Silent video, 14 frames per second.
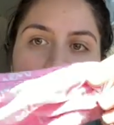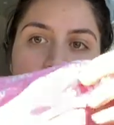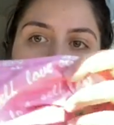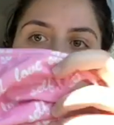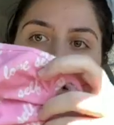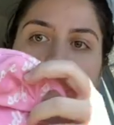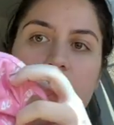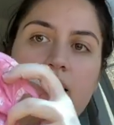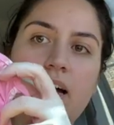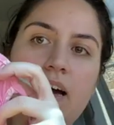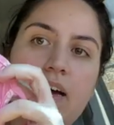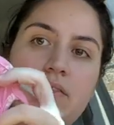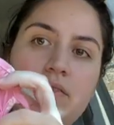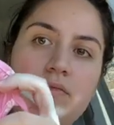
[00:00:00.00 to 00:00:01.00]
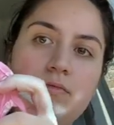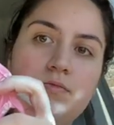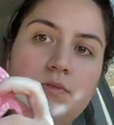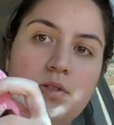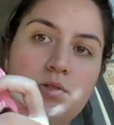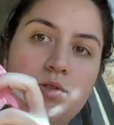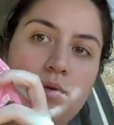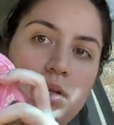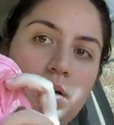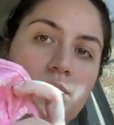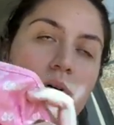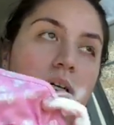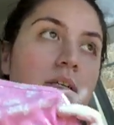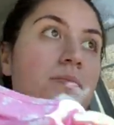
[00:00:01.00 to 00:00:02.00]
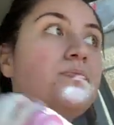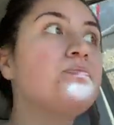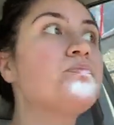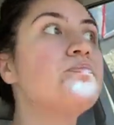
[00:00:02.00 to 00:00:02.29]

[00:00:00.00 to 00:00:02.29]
I got it at Rue 21.